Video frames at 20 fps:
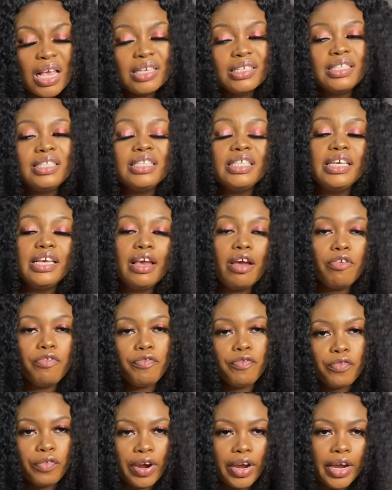see a
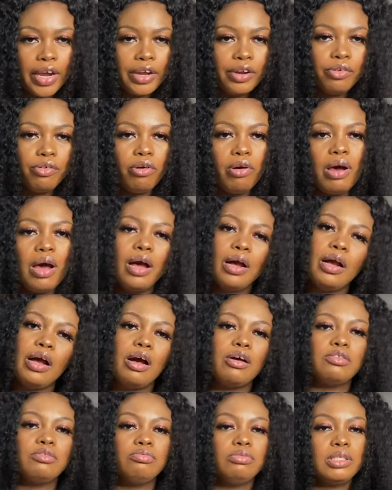friend or hang
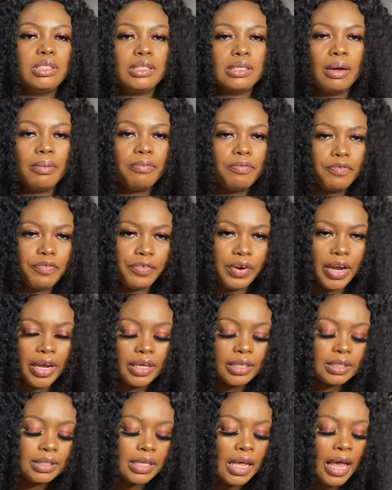out with some
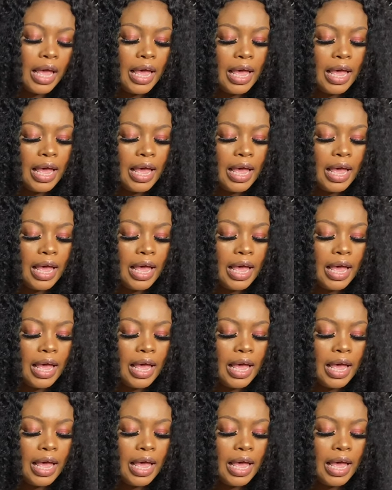friends